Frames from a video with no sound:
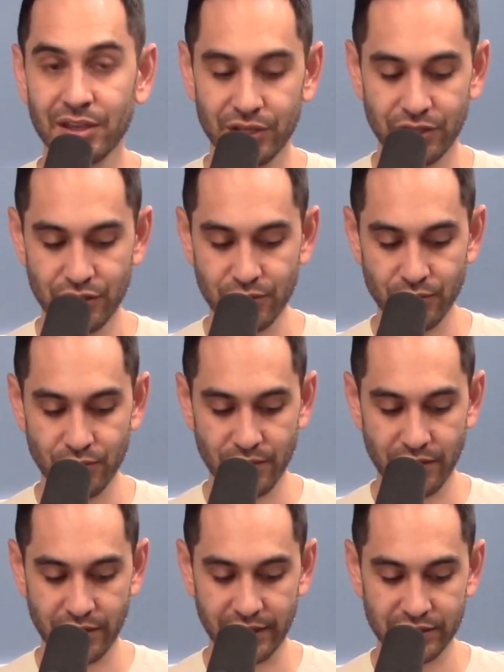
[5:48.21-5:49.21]
you
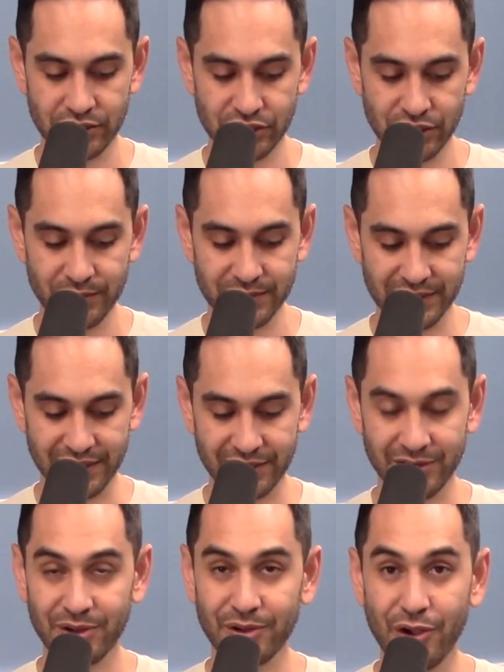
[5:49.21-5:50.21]
are a
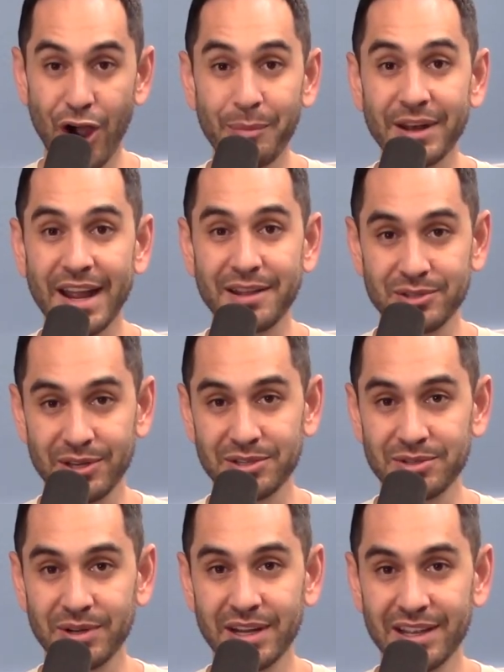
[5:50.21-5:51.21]
chosen common
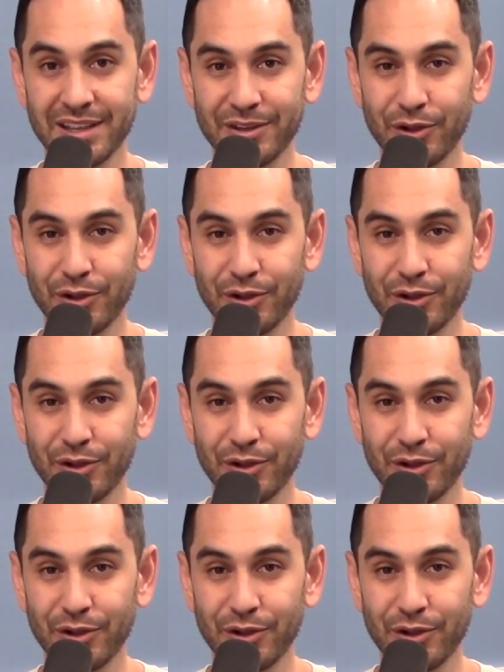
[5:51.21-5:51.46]
ancestry.